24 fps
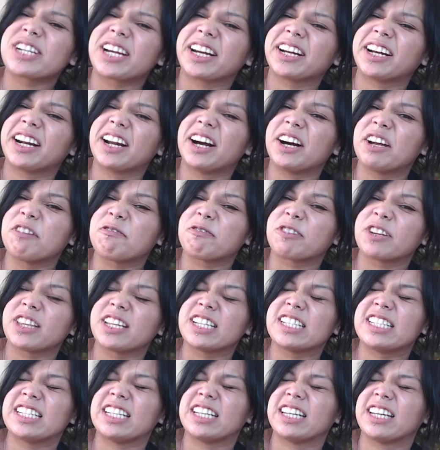I could hunt for the
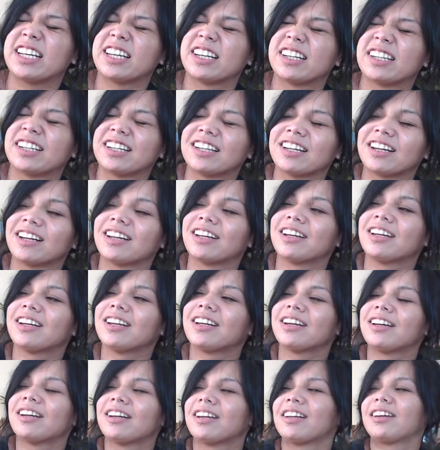D.
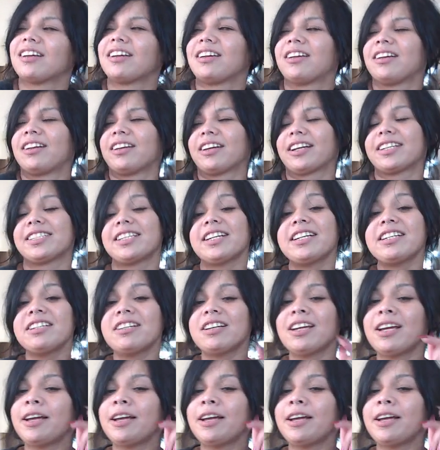Cause I